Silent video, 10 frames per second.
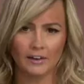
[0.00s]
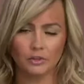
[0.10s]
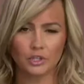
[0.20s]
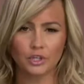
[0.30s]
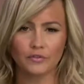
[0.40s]

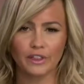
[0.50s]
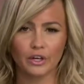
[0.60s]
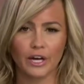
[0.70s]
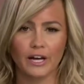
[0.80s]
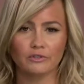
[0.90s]
After
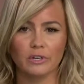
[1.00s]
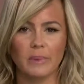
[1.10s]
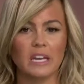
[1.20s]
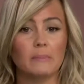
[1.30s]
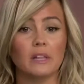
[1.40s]
serving their
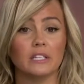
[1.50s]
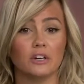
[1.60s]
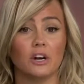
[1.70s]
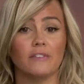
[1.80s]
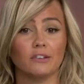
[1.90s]
country, many
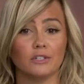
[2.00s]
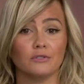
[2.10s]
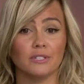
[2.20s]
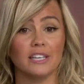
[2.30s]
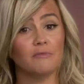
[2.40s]
military
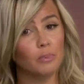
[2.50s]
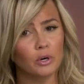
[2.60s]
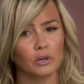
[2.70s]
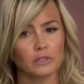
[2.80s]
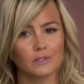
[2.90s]
veterans receive
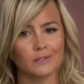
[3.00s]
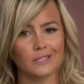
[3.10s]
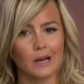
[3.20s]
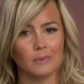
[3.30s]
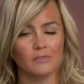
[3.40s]
perks.
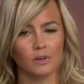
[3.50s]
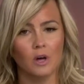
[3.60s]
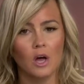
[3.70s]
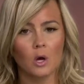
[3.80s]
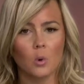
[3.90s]
Some
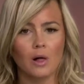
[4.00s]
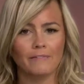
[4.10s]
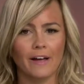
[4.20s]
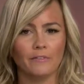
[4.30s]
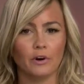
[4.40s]
even
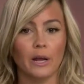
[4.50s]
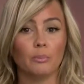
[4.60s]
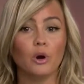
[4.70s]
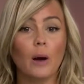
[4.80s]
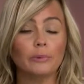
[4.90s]
qualify for
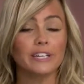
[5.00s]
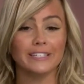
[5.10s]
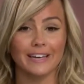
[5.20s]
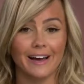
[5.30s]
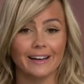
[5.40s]
a
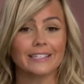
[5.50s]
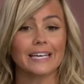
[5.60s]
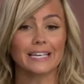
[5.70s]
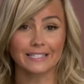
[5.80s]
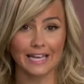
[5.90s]
property
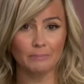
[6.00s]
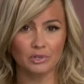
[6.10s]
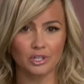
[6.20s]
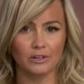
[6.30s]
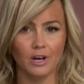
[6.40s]
tax
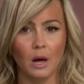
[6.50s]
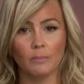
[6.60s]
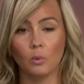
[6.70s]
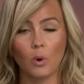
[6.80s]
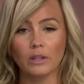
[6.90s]
exemption.
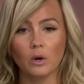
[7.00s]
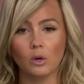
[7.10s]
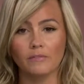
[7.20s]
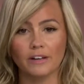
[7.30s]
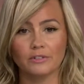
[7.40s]
But one
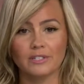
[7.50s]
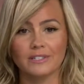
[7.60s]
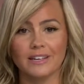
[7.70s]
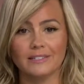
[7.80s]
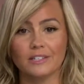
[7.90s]
local veteran
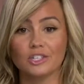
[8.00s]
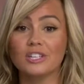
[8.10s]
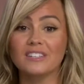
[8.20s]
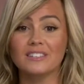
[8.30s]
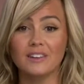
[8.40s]
says
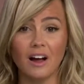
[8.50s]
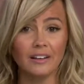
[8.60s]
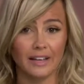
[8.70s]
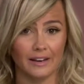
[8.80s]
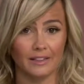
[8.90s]
she is
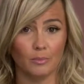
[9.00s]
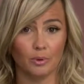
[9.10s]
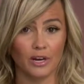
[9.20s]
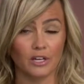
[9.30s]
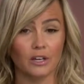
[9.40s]
not getting the
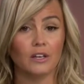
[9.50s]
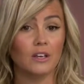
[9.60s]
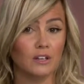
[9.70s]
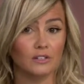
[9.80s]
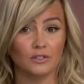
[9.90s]
break
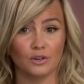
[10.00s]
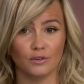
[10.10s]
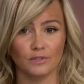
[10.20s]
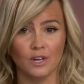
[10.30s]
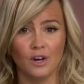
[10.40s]
he deserves,